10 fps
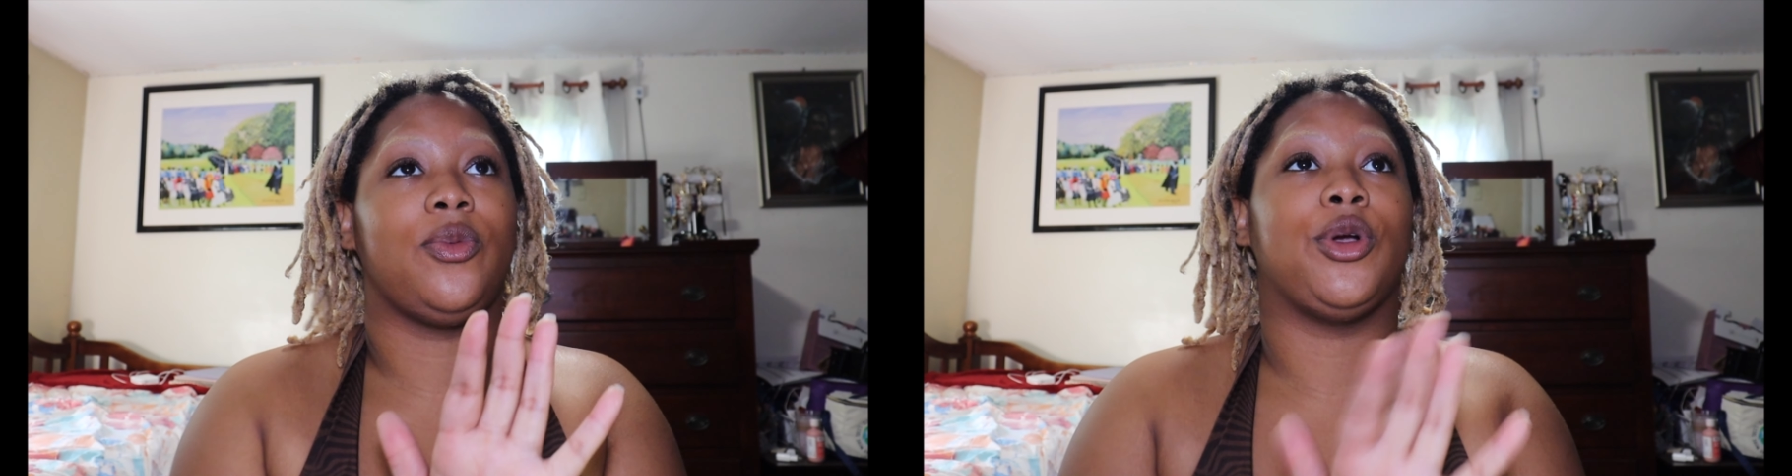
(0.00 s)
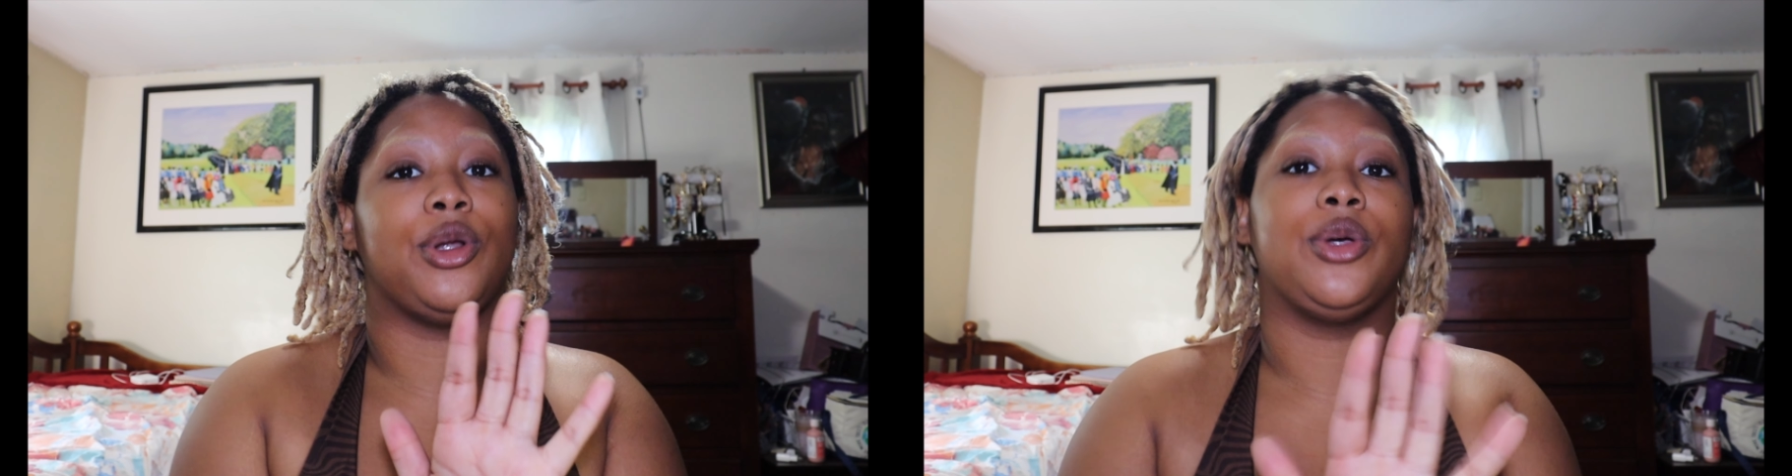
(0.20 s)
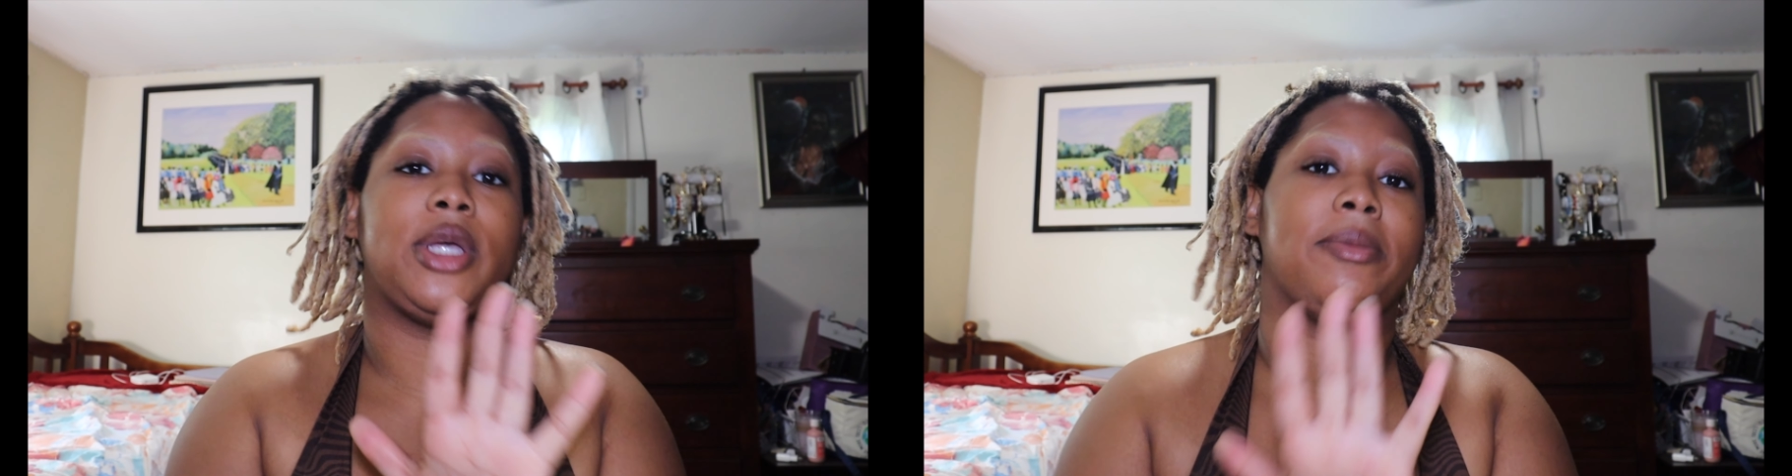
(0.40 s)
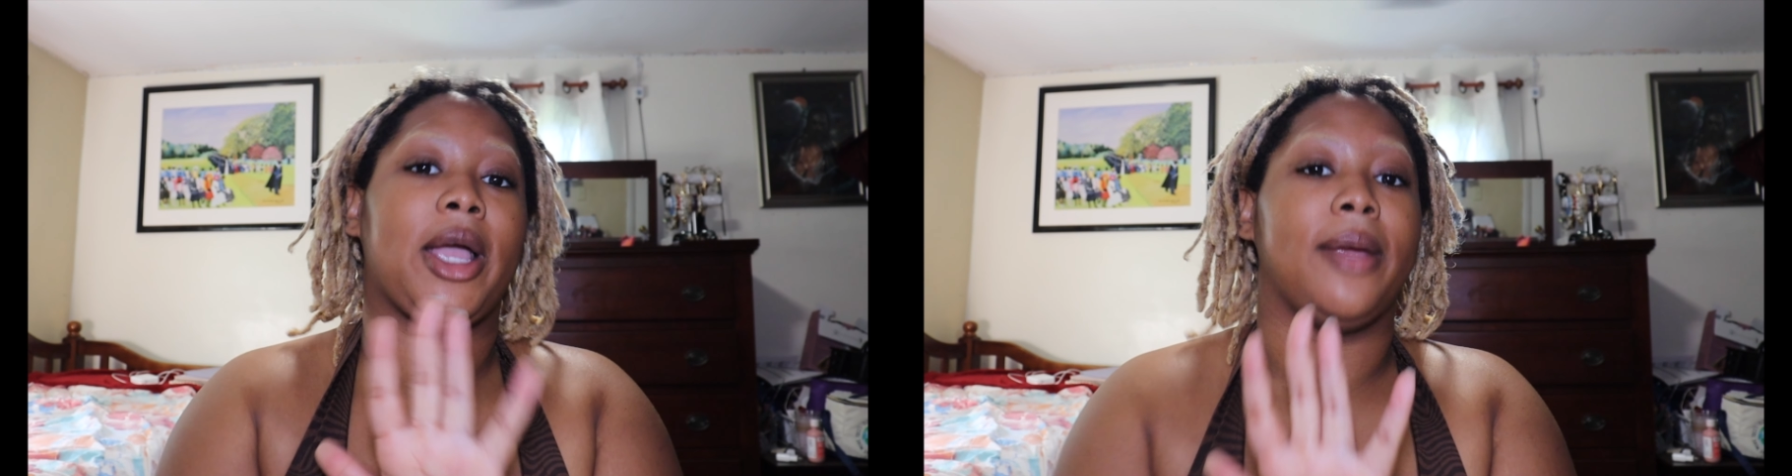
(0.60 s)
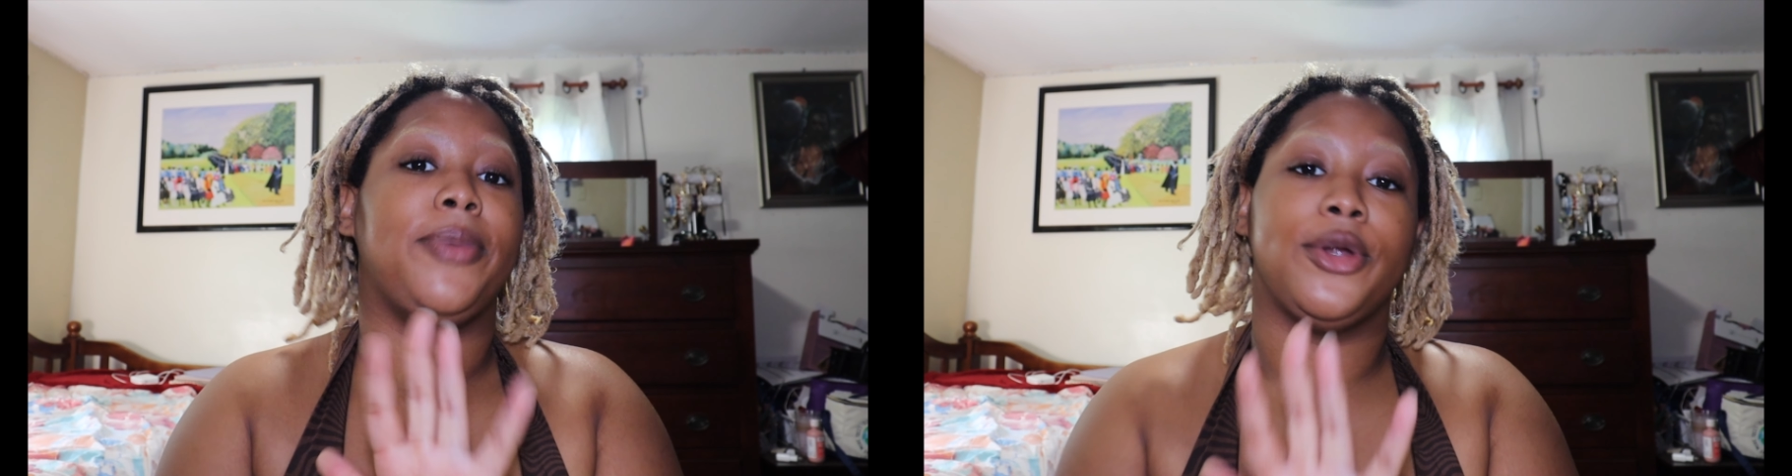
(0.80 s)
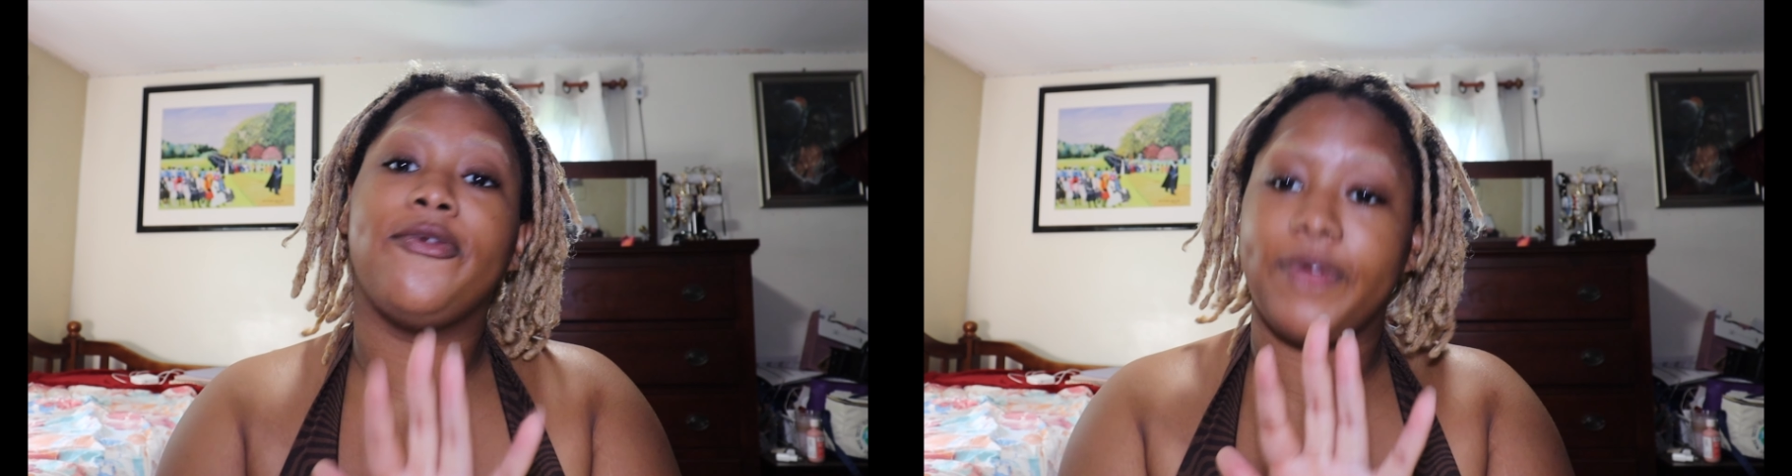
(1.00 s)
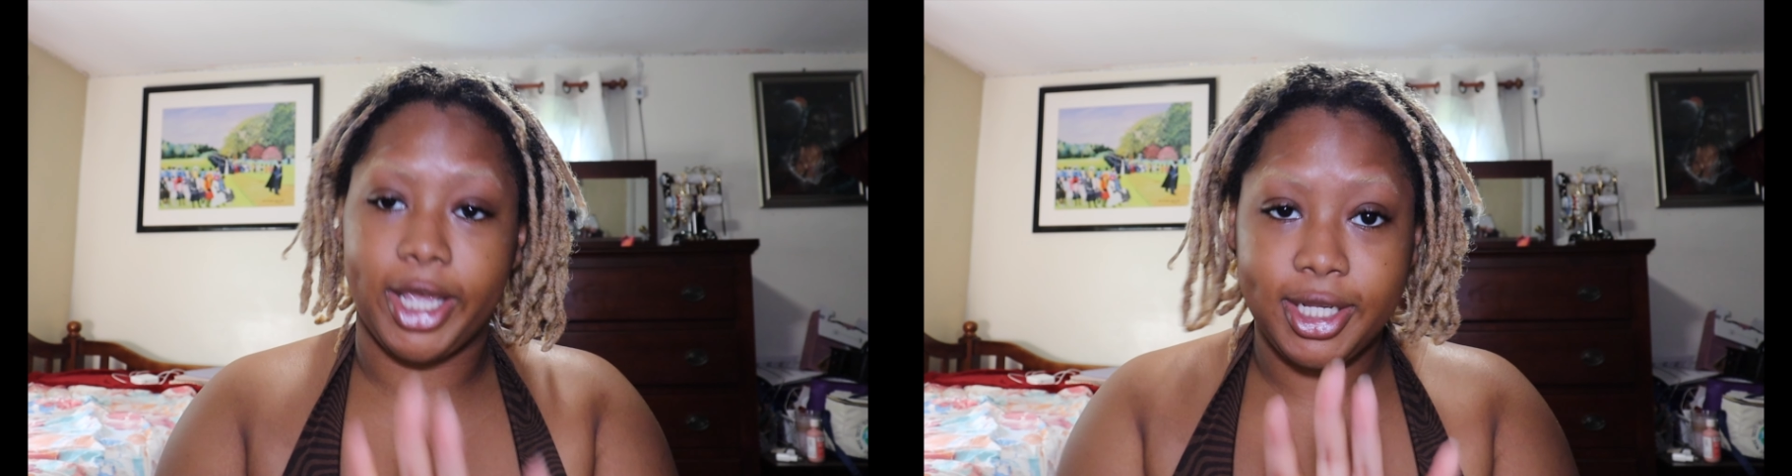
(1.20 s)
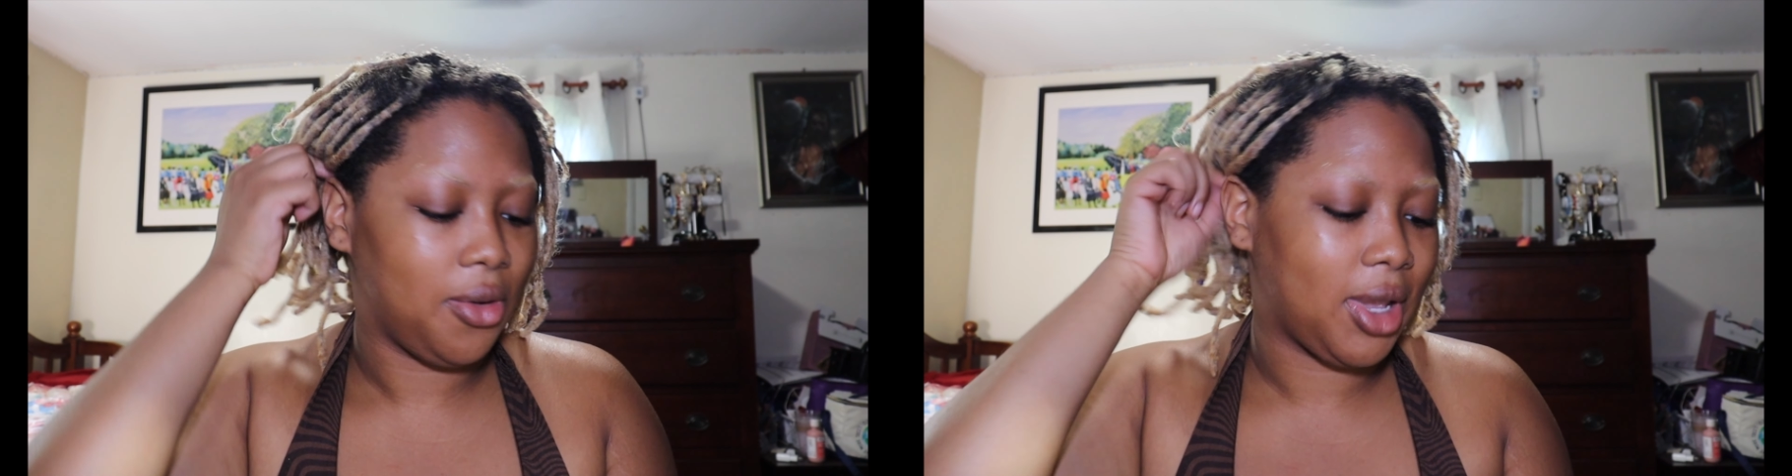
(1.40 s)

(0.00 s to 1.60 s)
we're gonna go get my computer fixed,